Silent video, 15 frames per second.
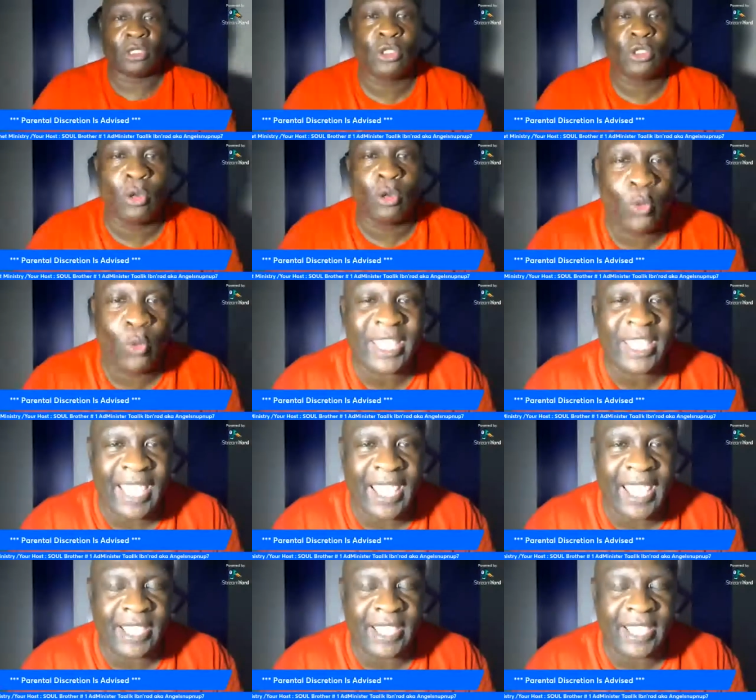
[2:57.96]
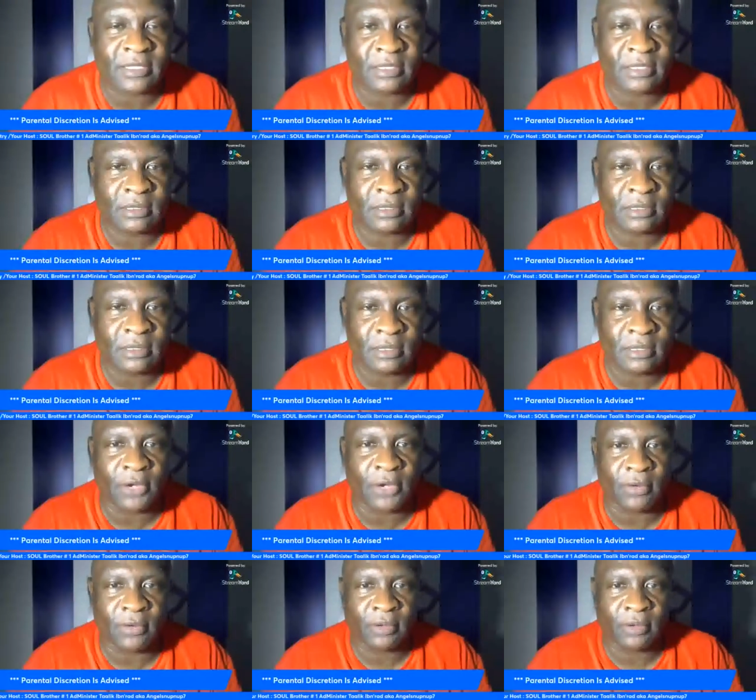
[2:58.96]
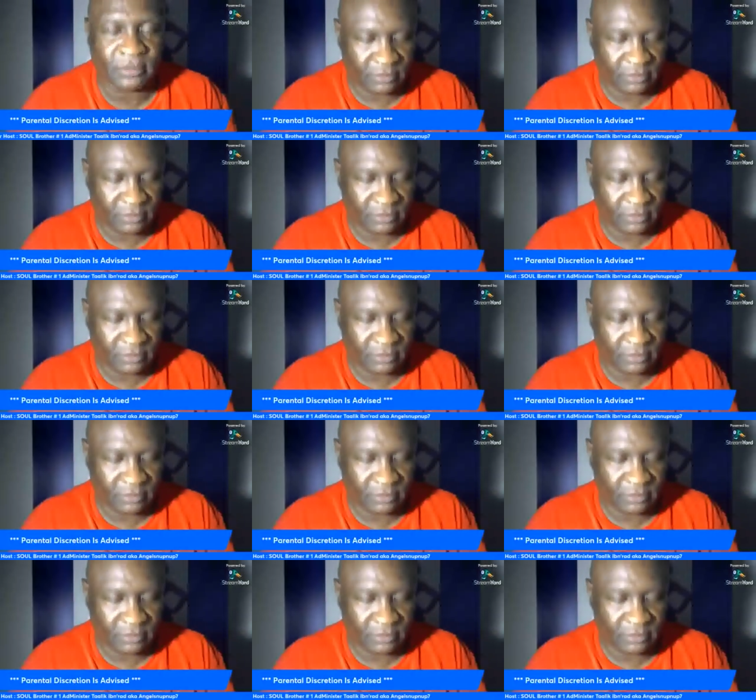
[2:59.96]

you weak ass Negro.